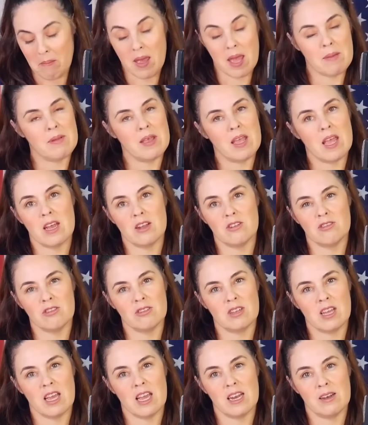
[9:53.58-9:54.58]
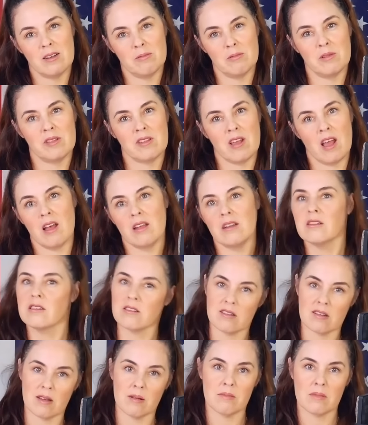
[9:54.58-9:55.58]
Maybe Andrew Tate was onto
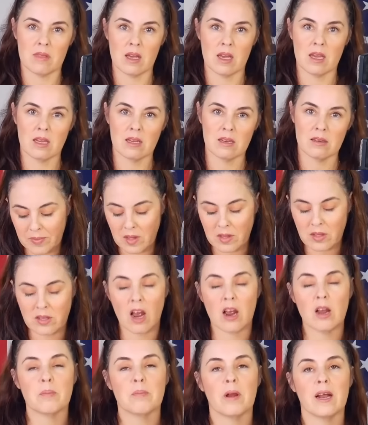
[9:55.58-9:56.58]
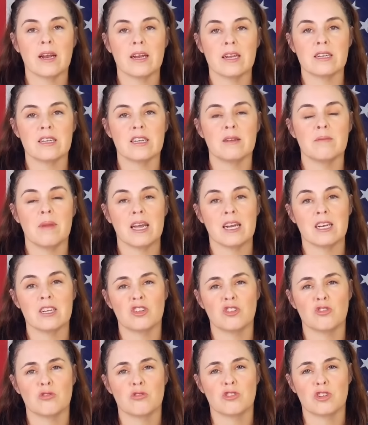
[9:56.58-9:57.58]
something. Dark Brandon did
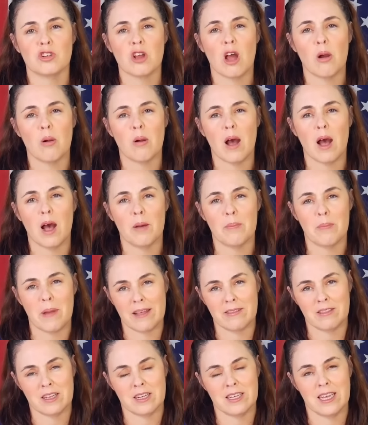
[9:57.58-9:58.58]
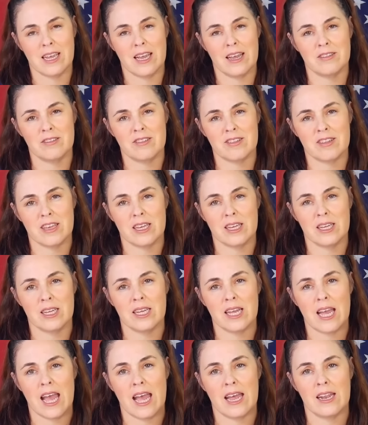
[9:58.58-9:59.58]
manage to show up at the
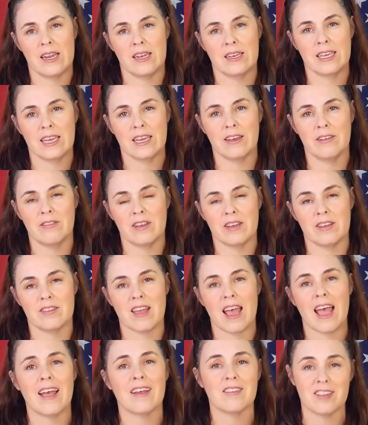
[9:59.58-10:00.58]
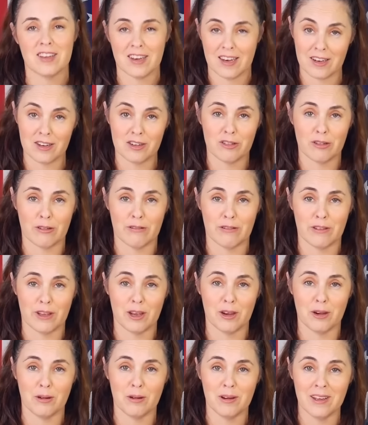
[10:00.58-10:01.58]
DNC and give his exit
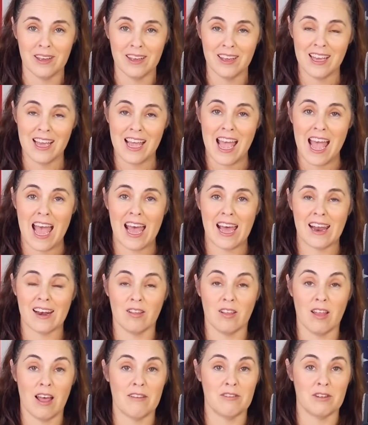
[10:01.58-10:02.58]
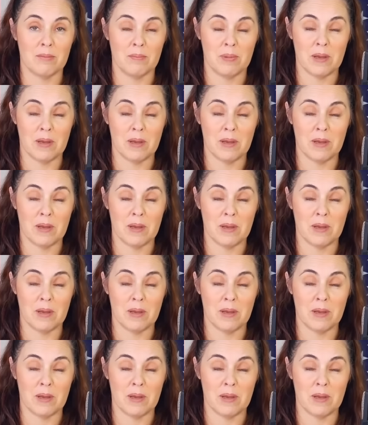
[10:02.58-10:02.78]
interview at 11